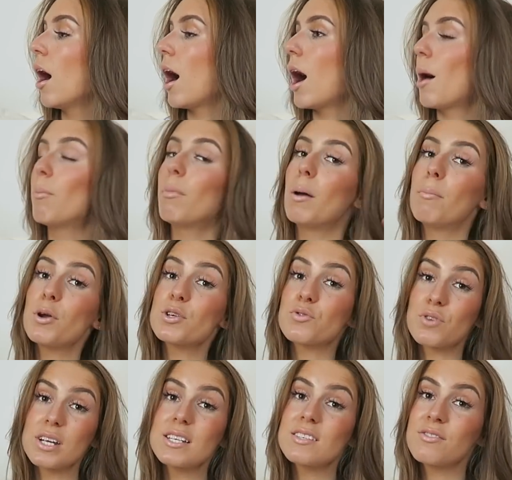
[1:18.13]
Uh, my most
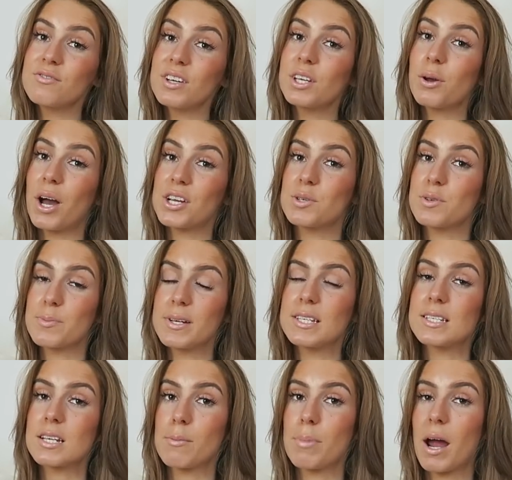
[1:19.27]
recent video actually was my
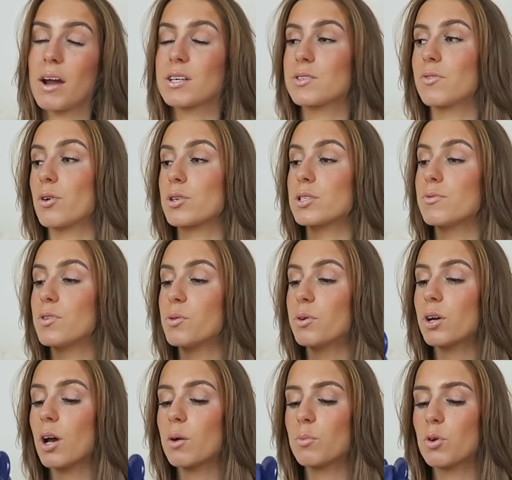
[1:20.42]
Disneyland Paris vlog, so if you want
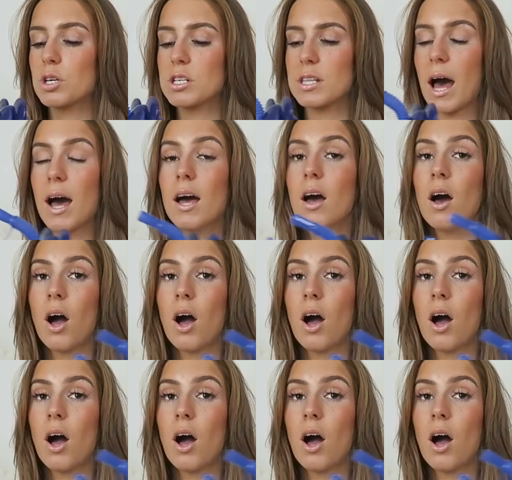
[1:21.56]
to go and watch that,